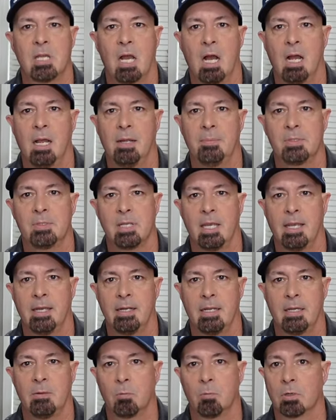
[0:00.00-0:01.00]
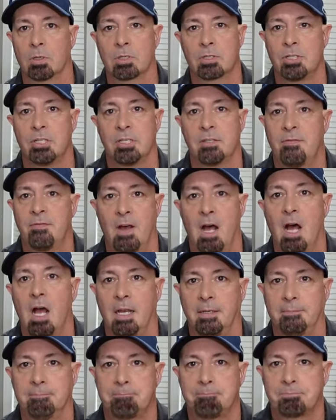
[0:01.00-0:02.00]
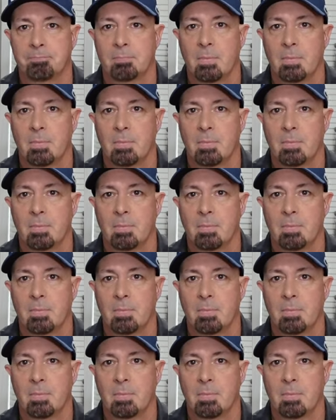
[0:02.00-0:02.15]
times and it works just fine.